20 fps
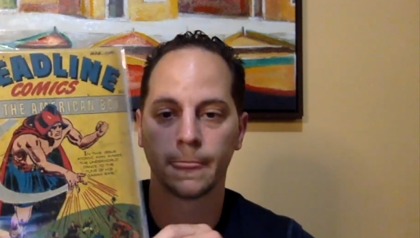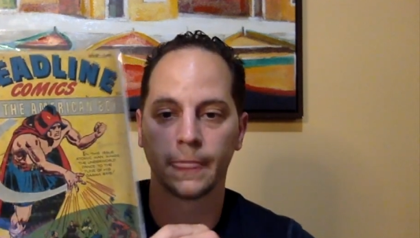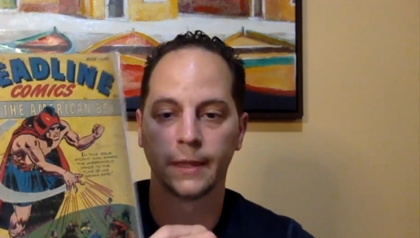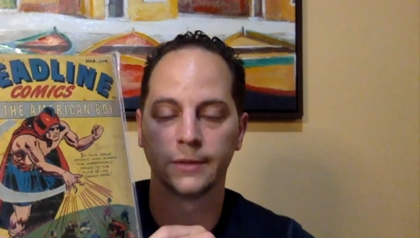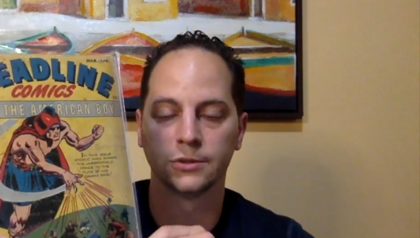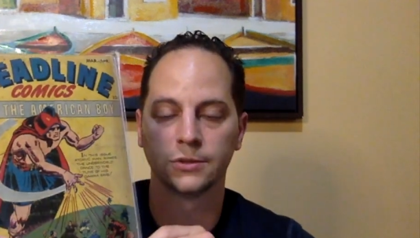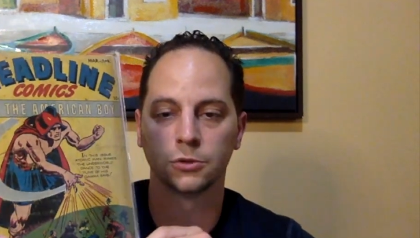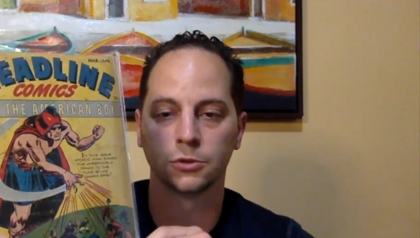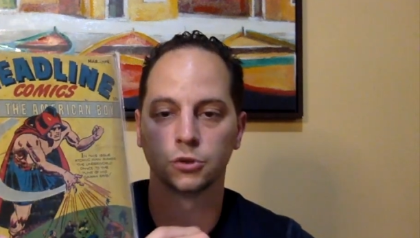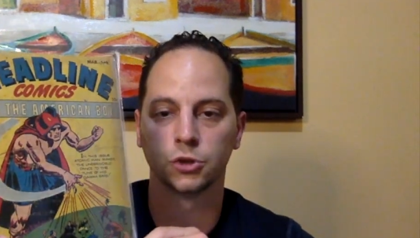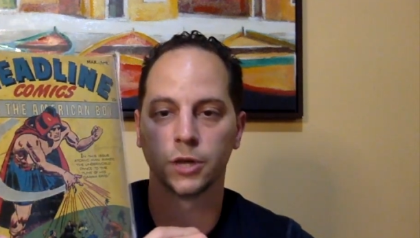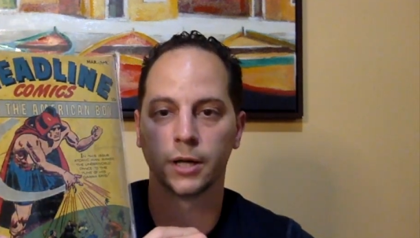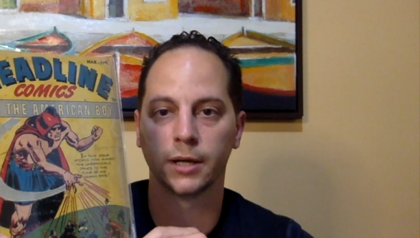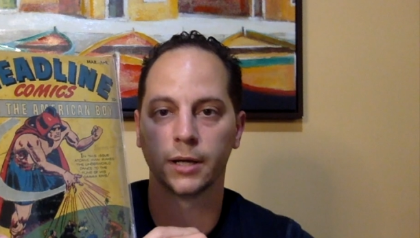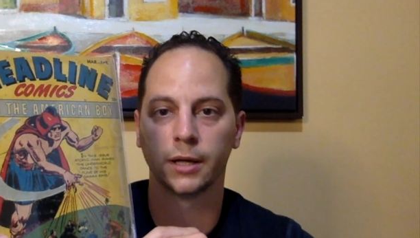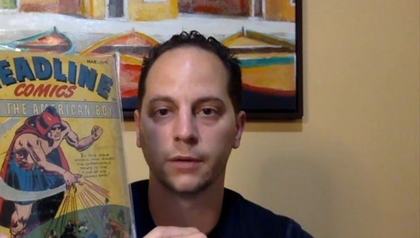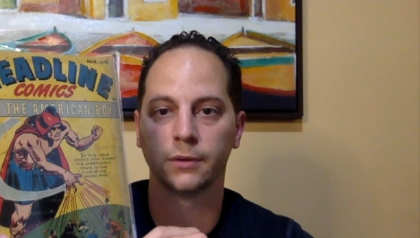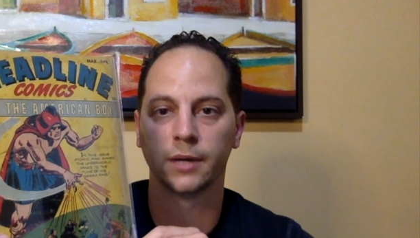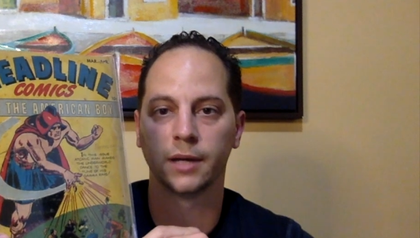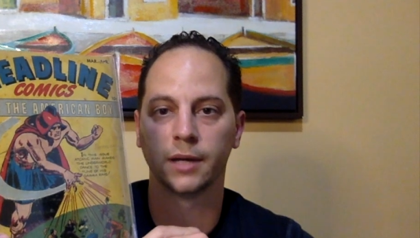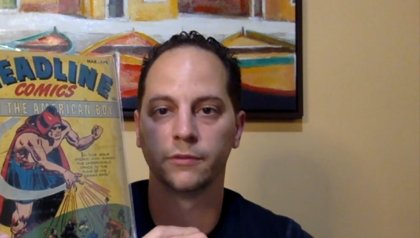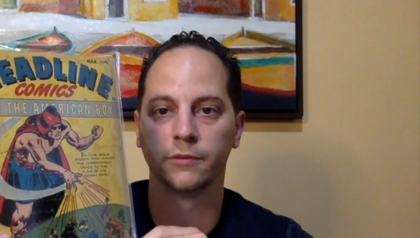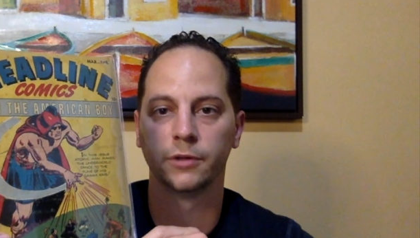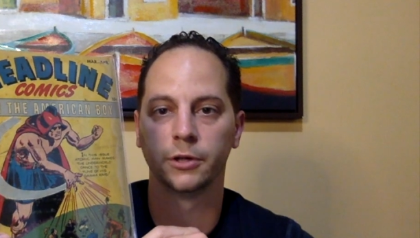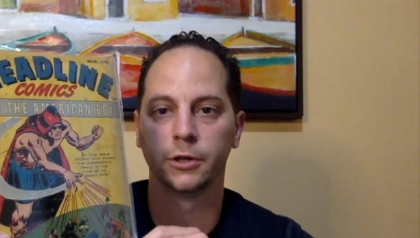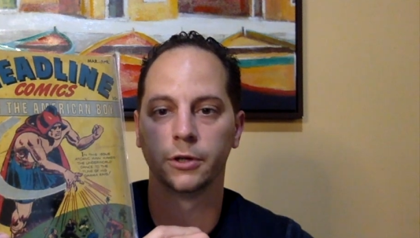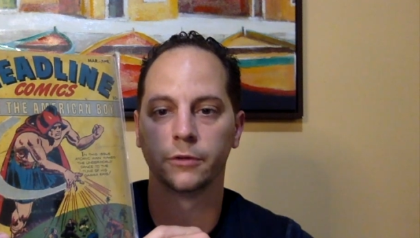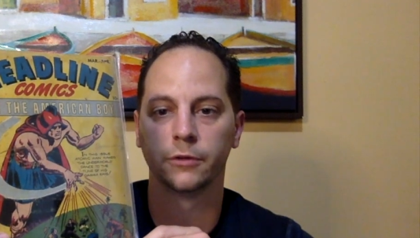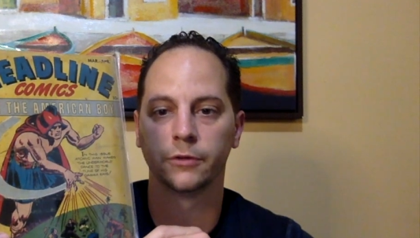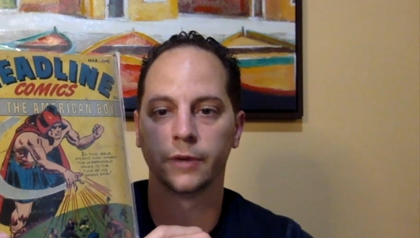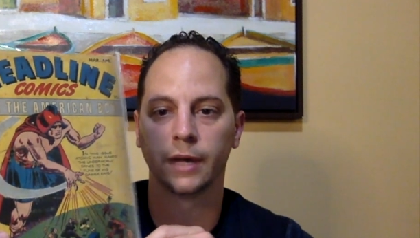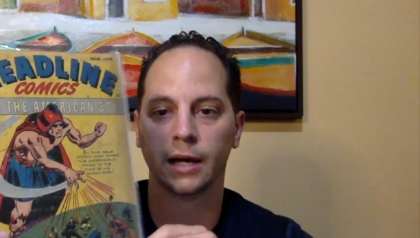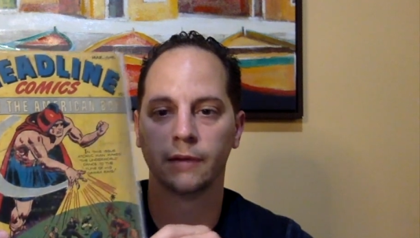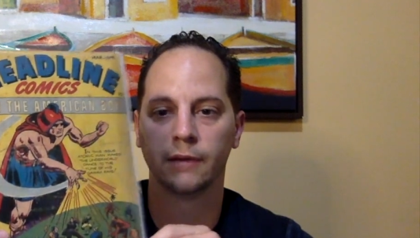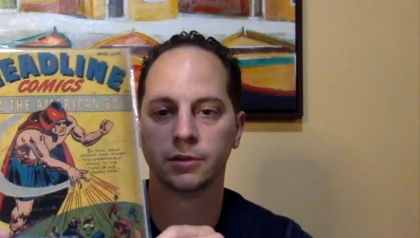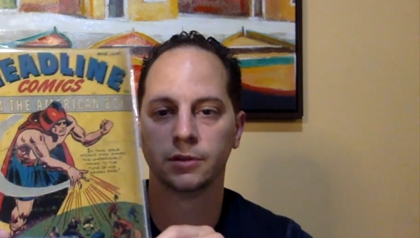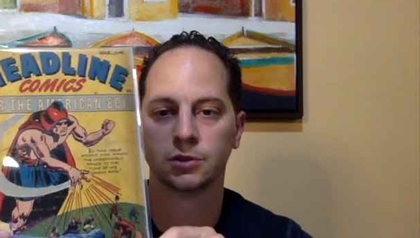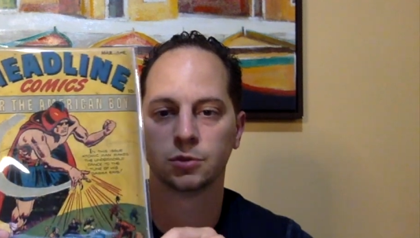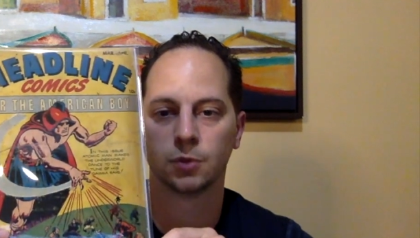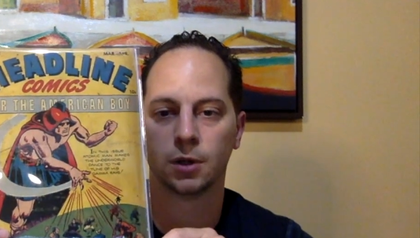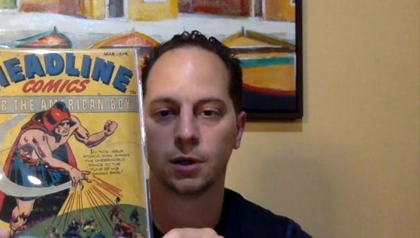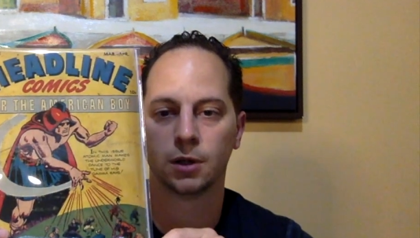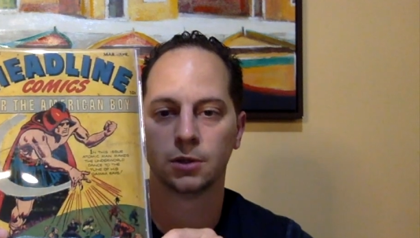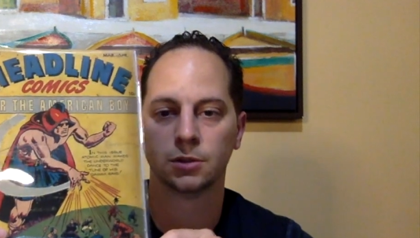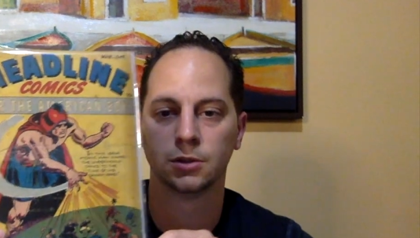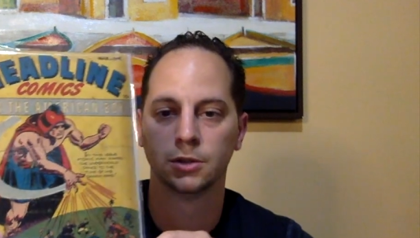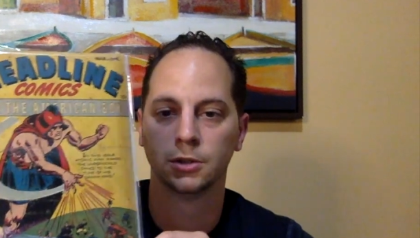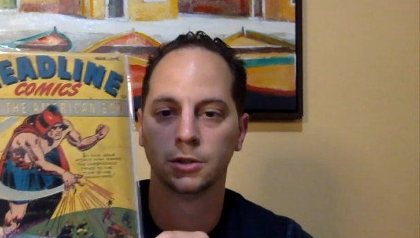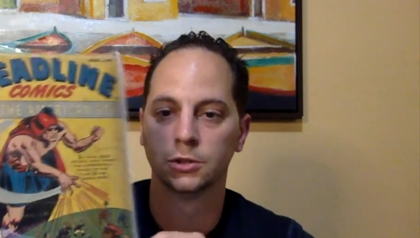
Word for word: So check out that video if you haven't as well.